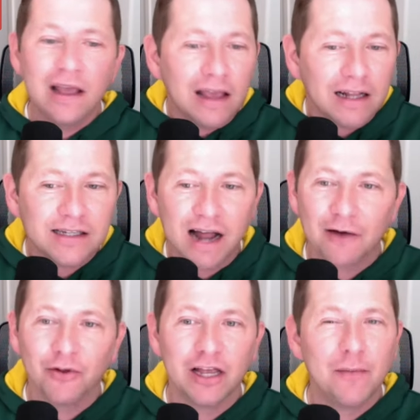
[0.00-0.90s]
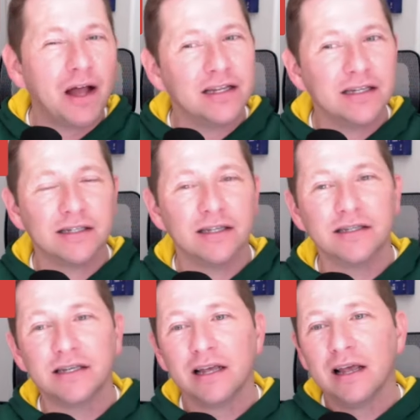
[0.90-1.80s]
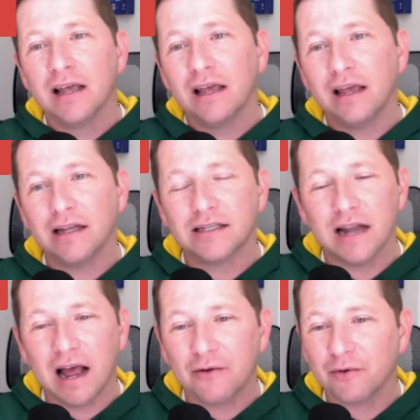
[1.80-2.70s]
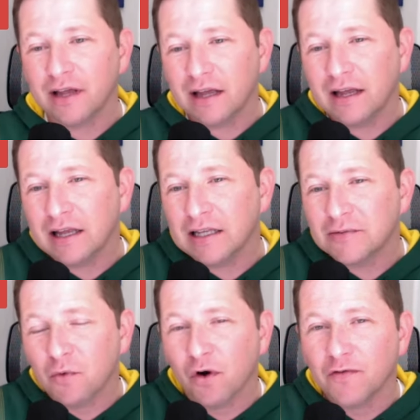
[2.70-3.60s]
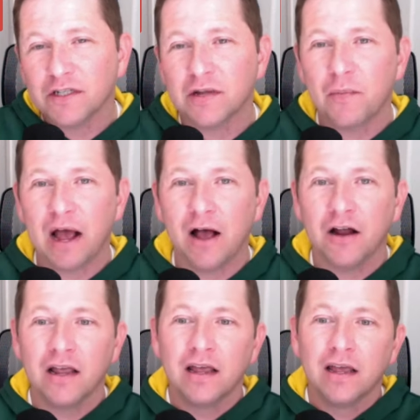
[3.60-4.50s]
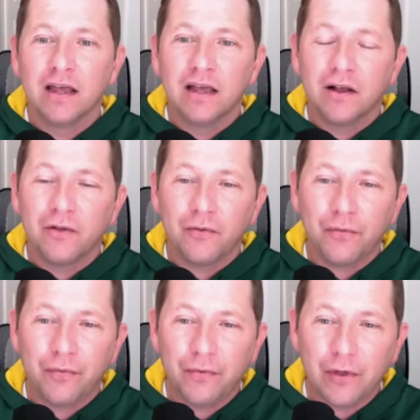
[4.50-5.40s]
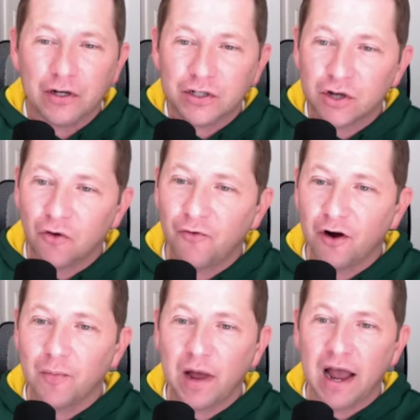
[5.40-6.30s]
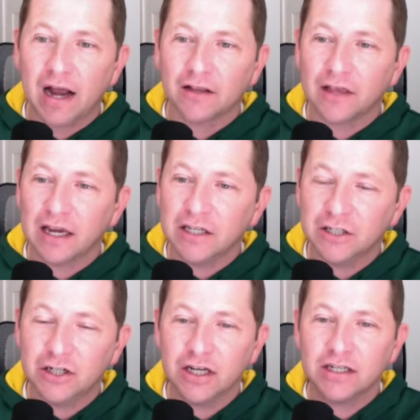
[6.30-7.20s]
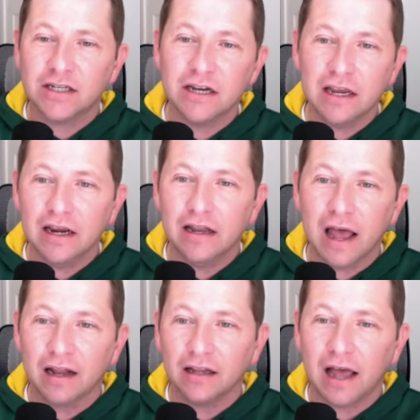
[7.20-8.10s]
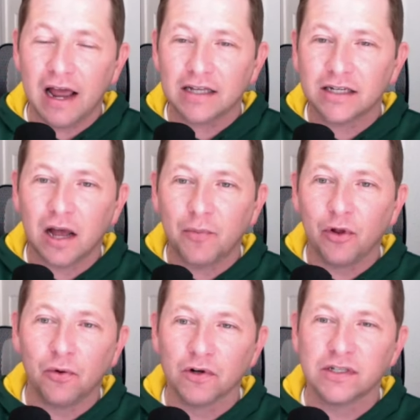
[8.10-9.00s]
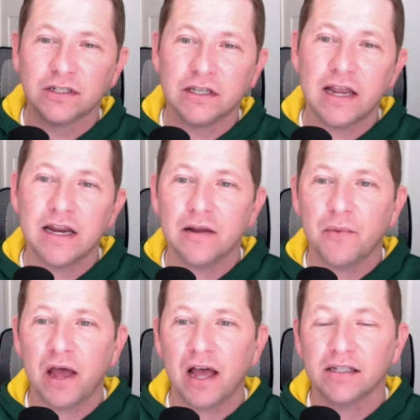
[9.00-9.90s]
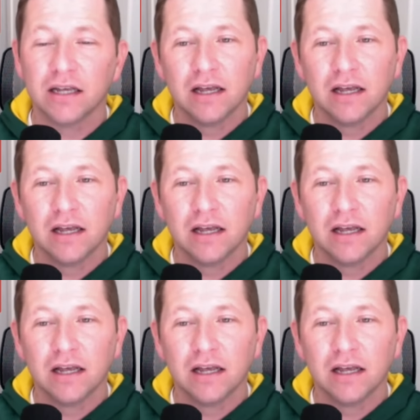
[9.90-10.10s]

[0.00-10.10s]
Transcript: It's not really about distance. It's more of just about they're so far back. They just need that last couple of horses that they need to pass.